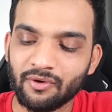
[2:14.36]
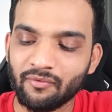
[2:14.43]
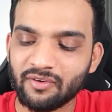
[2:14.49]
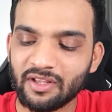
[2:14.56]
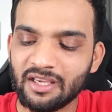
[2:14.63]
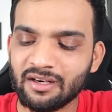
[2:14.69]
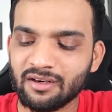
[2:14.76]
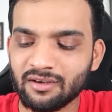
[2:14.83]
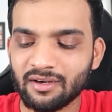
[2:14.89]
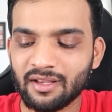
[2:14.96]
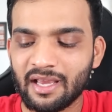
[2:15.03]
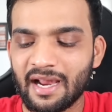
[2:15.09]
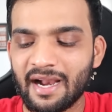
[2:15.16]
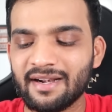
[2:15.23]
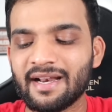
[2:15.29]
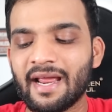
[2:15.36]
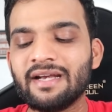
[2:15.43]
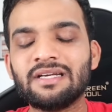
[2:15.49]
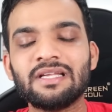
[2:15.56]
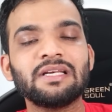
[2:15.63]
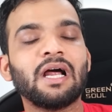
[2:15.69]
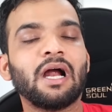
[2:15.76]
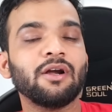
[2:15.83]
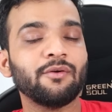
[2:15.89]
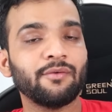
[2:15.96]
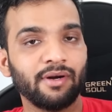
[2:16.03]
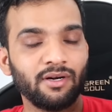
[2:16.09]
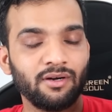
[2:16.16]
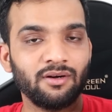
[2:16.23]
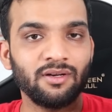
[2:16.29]
15 and
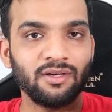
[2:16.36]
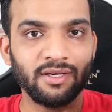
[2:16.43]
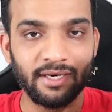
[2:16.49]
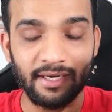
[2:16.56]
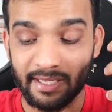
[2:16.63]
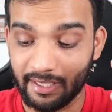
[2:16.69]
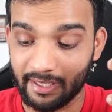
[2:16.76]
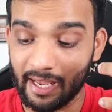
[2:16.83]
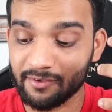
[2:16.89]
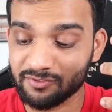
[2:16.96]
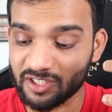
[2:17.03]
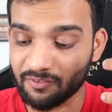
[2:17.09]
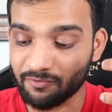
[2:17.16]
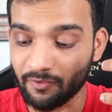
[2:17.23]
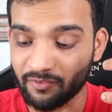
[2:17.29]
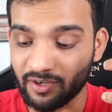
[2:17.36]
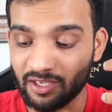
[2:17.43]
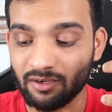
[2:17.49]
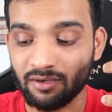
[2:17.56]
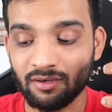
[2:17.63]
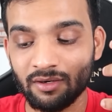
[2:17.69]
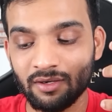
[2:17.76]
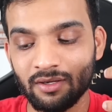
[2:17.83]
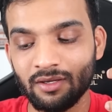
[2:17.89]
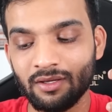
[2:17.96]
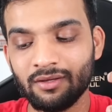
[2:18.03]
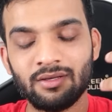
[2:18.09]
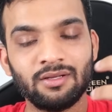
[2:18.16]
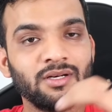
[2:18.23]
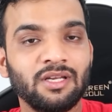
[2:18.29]
1900. Arrives at 15,
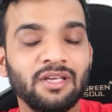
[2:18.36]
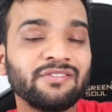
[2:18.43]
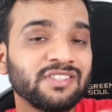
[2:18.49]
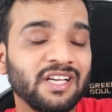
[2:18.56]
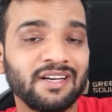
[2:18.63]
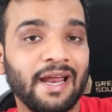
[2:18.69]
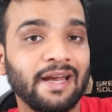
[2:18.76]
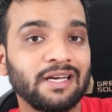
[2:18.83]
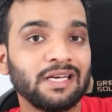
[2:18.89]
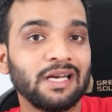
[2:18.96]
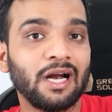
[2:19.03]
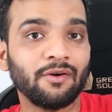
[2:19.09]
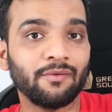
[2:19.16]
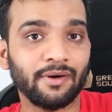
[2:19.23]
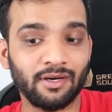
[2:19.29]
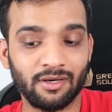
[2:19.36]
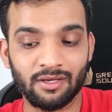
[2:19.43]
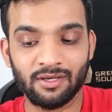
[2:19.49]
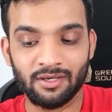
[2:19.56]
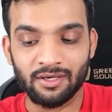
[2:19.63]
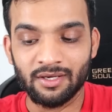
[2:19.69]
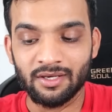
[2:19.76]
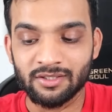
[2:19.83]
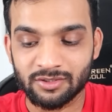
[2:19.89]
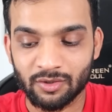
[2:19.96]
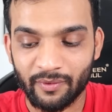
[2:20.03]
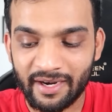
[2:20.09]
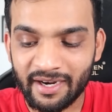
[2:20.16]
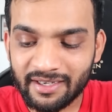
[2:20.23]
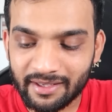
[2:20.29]
leaves at 1900.
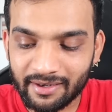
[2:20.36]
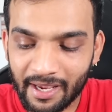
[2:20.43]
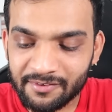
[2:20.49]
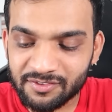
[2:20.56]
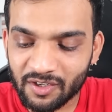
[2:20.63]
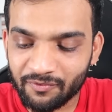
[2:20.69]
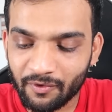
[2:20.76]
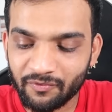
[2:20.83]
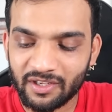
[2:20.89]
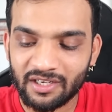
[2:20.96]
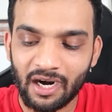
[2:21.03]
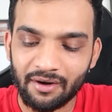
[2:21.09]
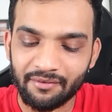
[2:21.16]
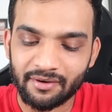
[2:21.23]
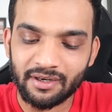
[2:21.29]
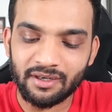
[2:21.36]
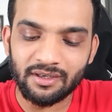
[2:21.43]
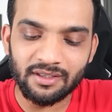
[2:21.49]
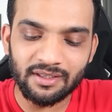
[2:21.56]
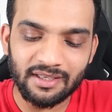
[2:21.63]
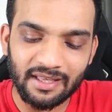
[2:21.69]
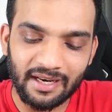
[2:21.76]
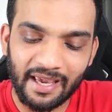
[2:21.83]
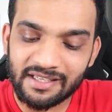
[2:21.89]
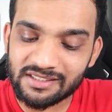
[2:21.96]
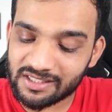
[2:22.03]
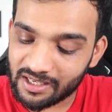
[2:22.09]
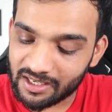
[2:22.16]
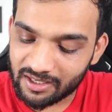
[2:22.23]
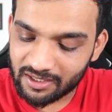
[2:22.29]
So when it arrives at 1500, can
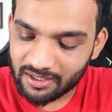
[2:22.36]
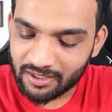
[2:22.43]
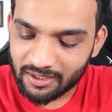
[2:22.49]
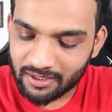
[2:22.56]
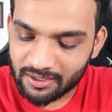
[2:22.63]
I say